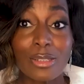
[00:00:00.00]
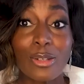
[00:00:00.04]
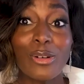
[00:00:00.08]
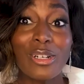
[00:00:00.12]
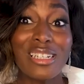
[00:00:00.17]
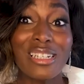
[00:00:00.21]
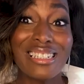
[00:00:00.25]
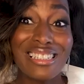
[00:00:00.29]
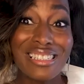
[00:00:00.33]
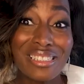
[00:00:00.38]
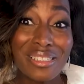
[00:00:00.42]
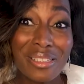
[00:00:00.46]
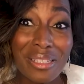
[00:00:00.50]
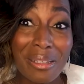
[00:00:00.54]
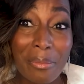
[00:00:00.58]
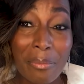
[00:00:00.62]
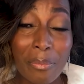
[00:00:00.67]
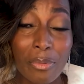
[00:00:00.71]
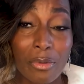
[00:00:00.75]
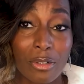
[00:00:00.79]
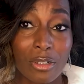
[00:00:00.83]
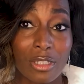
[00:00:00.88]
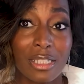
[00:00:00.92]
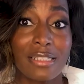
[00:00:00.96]
So it is
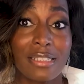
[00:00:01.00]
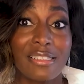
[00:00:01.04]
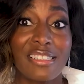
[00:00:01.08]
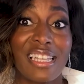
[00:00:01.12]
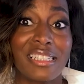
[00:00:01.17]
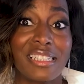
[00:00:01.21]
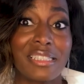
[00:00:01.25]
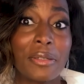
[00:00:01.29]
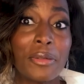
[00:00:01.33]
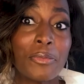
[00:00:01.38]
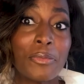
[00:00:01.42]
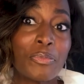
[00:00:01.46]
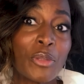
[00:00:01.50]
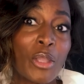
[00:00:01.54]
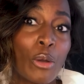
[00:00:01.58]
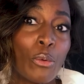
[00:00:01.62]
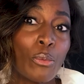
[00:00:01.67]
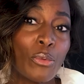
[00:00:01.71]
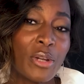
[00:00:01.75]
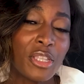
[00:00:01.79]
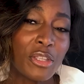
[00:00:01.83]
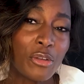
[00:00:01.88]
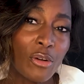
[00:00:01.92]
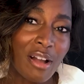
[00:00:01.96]
important that
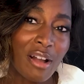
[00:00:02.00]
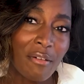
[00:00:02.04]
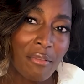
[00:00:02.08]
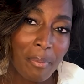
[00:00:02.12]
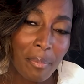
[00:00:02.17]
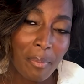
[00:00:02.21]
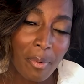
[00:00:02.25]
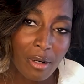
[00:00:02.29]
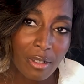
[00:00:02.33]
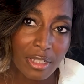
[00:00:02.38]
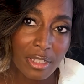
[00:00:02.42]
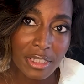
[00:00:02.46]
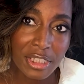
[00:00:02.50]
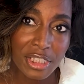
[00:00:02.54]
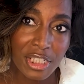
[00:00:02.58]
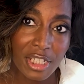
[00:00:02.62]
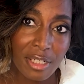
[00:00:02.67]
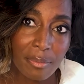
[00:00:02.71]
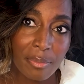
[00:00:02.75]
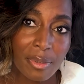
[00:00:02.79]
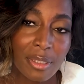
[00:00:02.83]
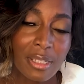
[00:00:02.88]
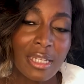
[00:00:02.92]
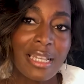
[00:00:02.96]
when you have a
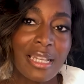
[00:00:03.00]
partnership,